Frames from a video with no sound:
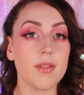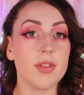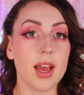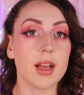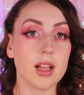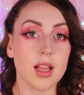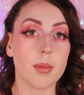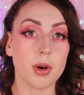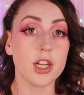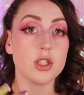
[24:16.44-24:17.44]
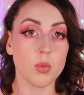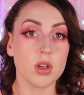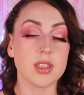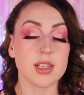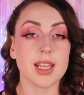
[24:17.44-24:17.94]
if that collaboration
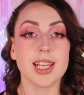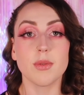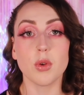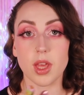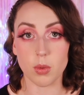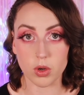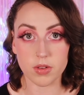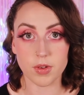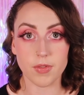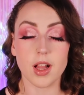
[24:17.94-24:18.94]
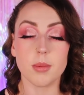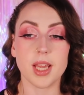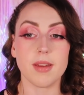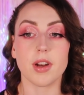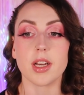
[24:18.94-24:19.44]
was successful, they would have
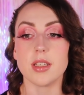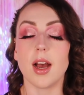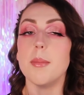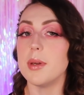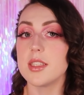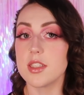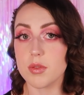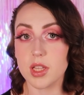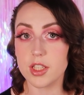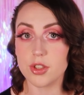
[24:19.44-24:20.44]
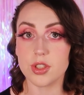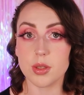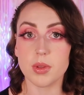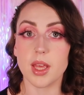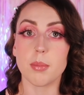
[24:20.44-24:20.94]
developed a very tight business
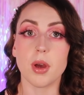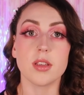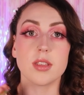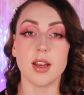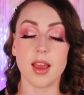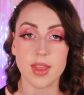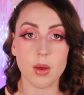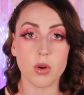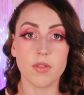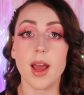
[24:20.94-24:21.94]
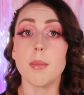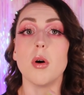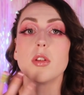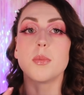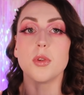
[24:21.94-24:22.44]
relationship with that person person and they would have had
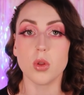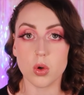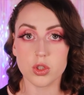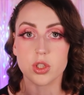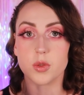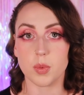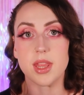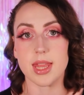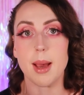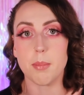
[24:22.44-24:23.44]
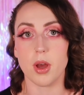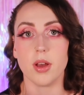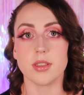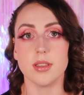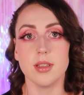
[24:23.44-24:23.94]
multiple launches with that
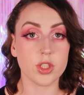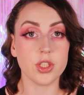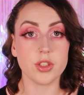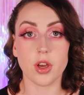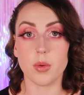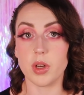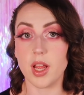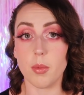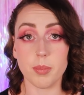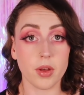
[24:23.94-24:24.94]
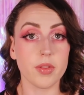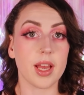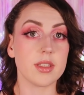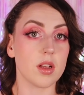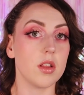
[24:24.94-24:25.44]
person, which in turn would help build
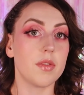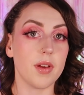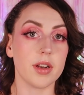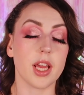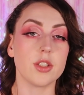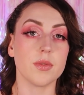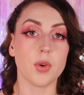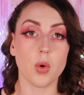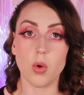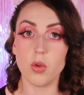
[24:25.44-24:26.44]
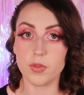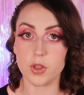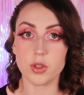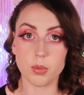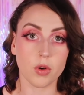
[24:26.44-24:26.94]
that solid foundation for all
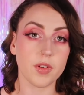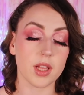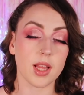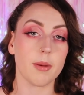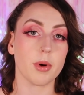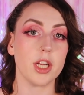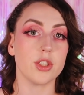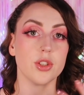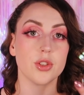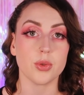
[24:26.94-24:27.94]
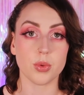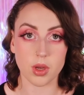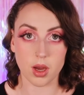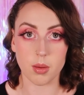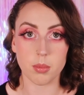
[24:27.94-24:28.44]
future Morphe collaborations to
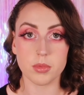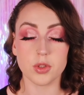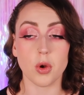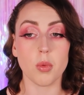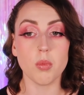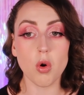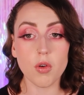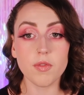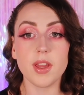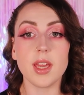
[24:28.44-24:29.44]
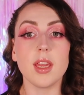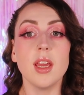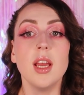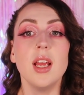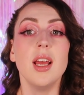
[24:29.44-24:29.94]
come. So Morphe